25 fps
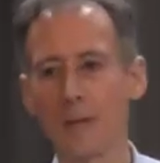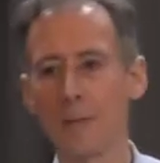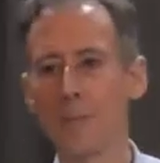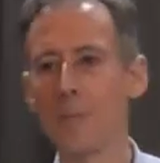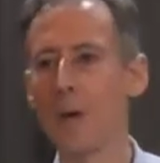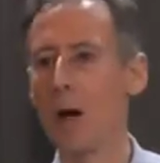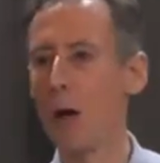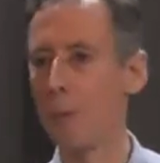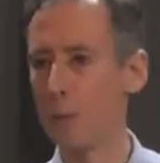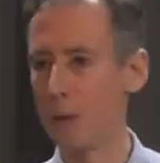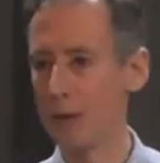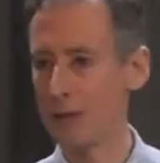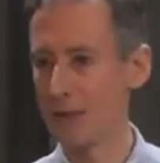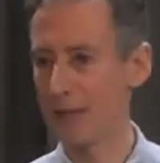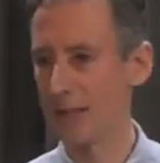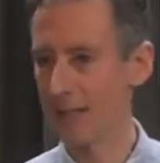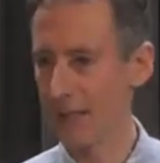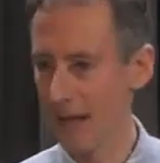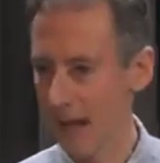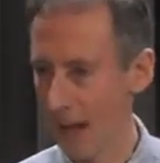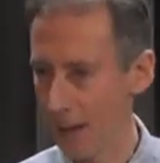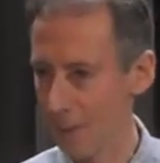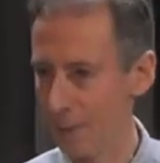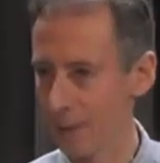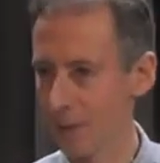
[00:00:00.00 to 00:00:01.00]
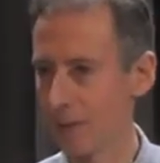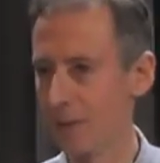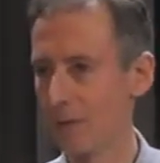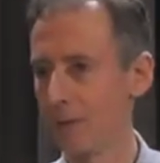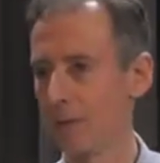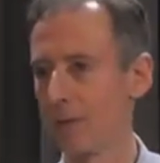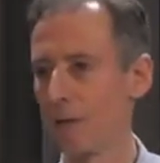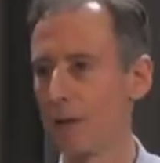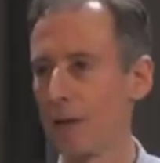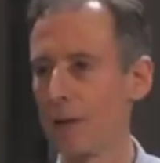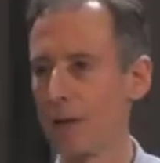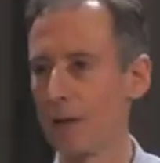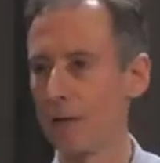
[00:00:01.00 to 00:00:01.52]
Melbourne is the
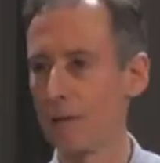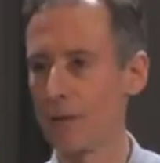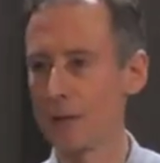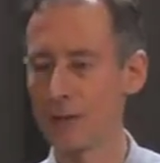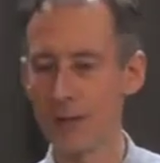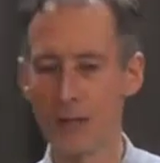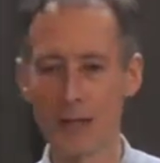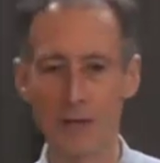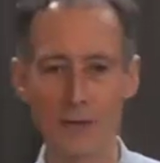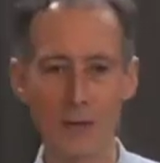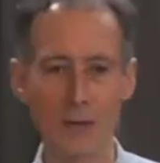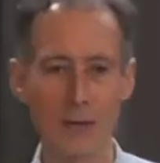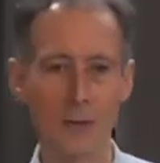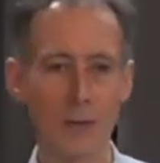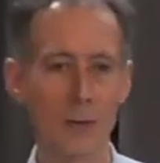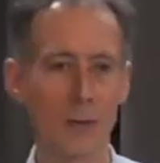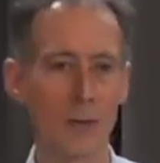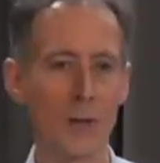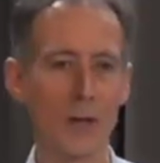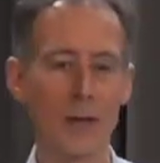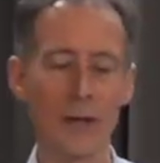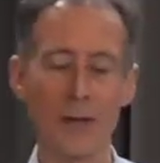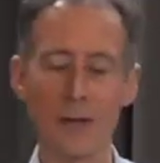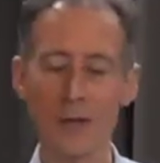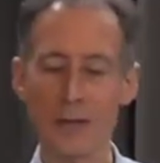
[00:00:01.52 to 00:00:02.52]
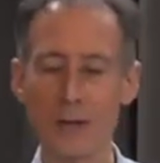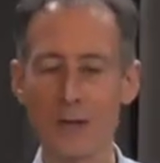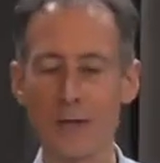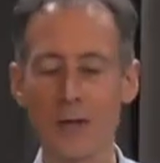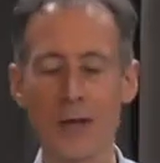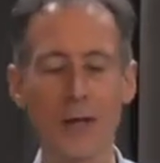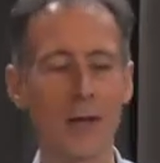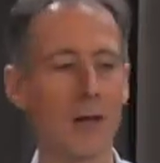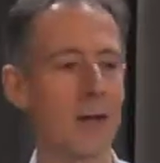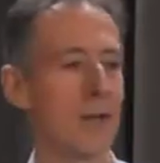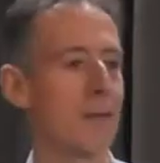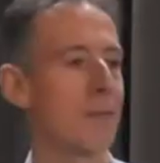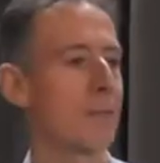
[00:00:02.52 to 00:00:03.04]
capital of the state of Victoria in
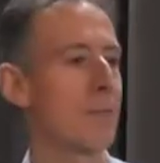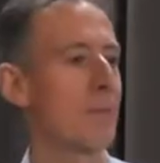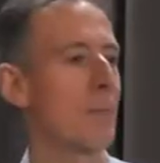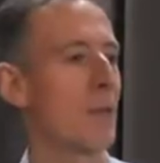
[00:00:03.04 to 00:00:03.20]
Australia.